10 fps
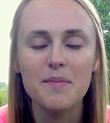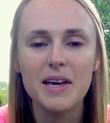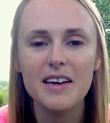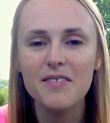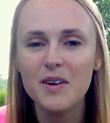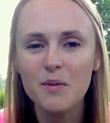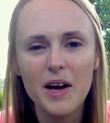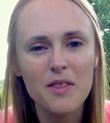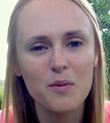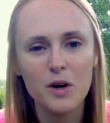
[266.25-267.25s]
Even
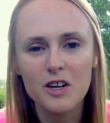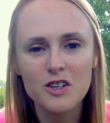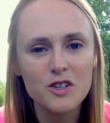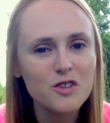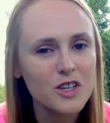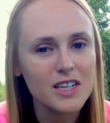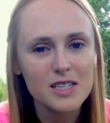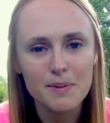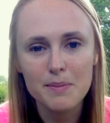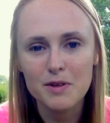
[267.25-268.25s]
with 1 or 2
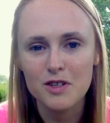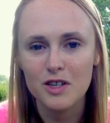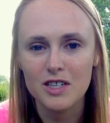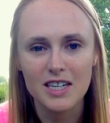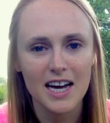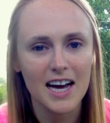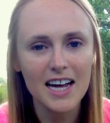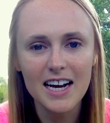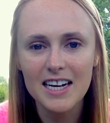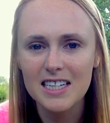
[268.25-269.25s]
drinks, people start to get
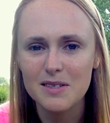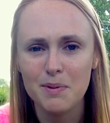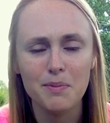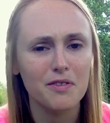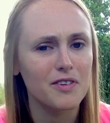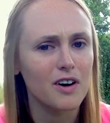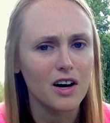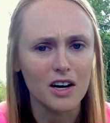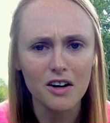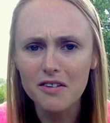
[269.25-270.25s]
headaches, people feel
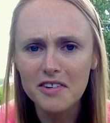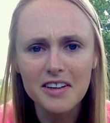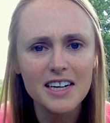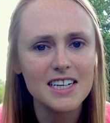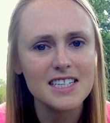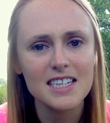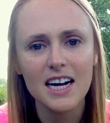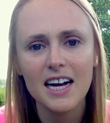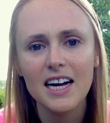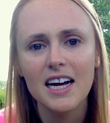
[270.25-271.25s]
hungover the next
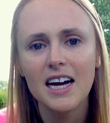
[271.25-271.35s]
day.